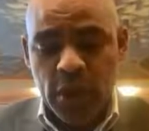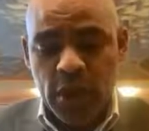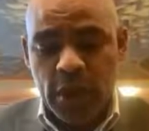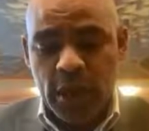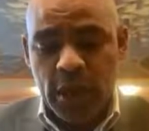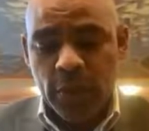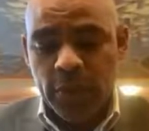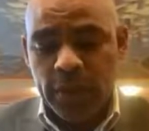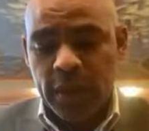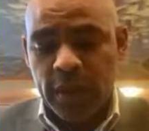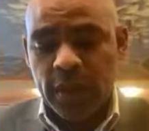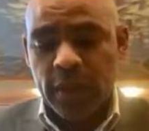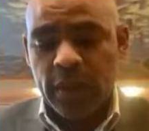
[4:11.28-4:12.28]
uh,
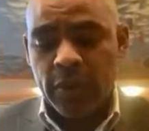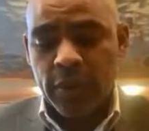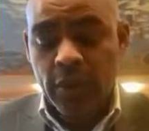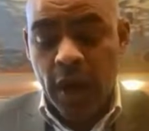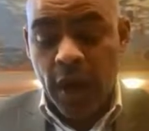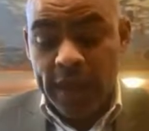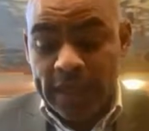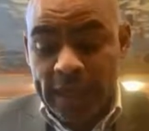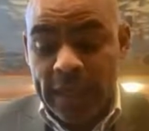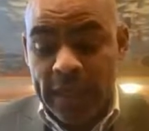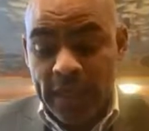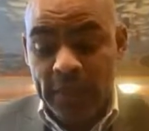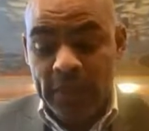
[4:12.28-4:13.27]
within,
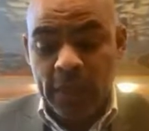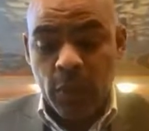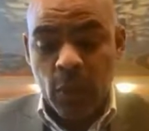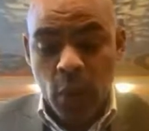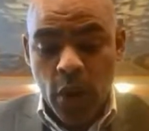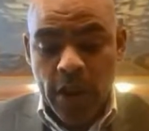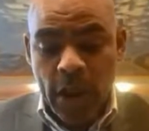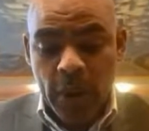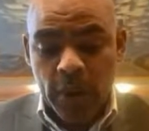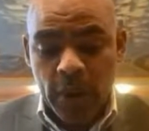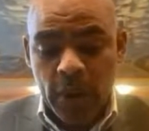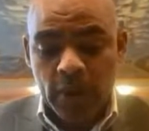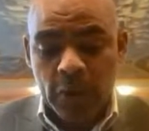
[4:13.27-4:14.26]
ideally, within one
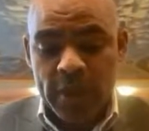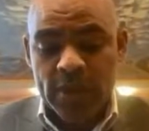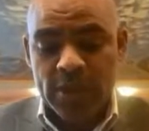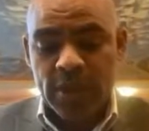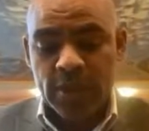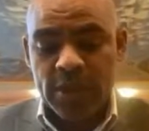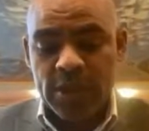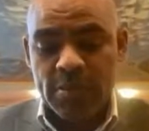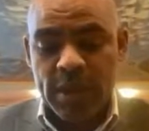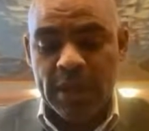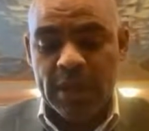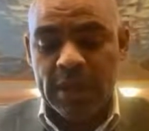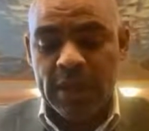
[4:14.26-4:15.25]
hour of when someone is
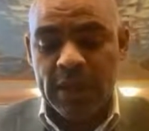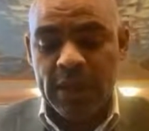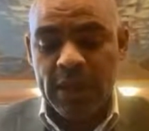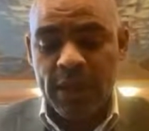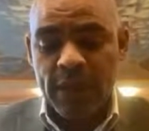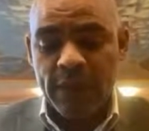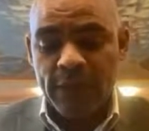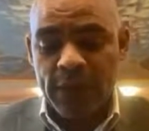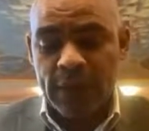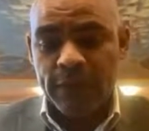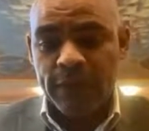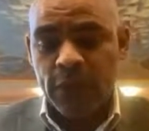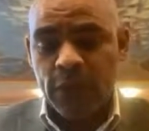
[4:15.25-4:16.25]
medically
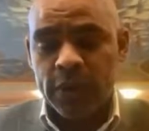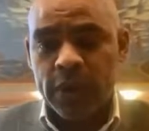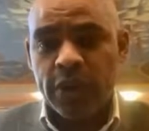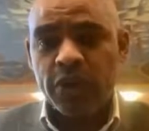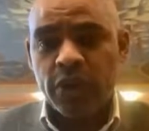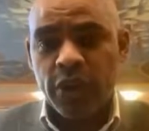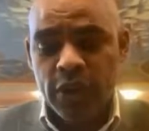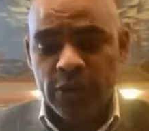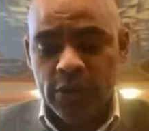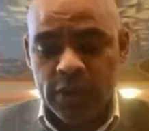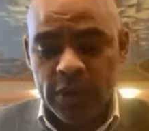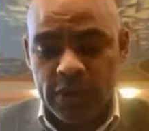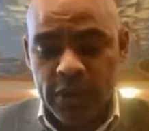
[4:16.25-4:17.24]
fit for
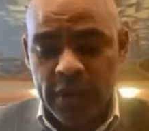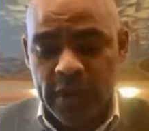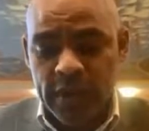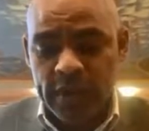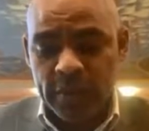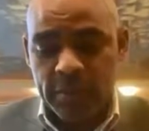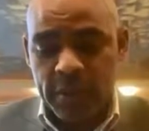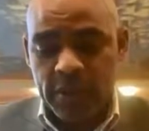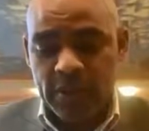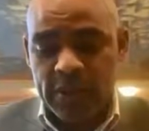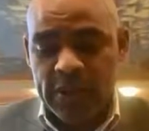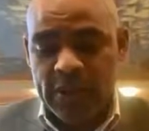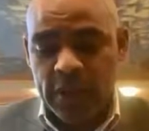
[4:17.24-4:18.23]
discharging, so that they can be
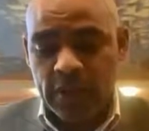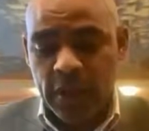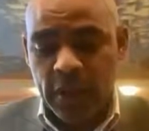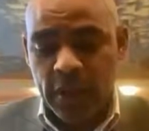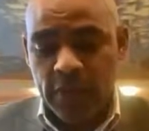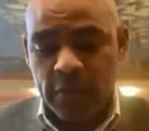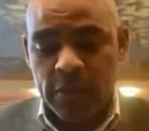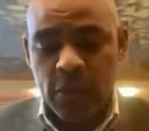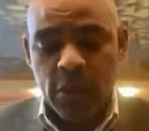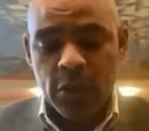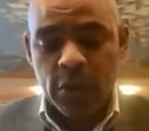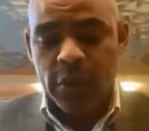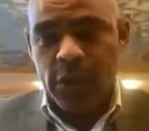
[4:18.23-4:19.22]
resettled at home
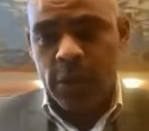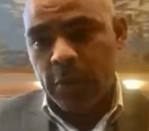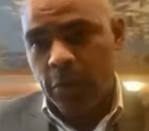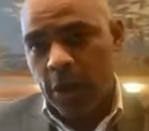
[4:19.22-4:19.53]
with an,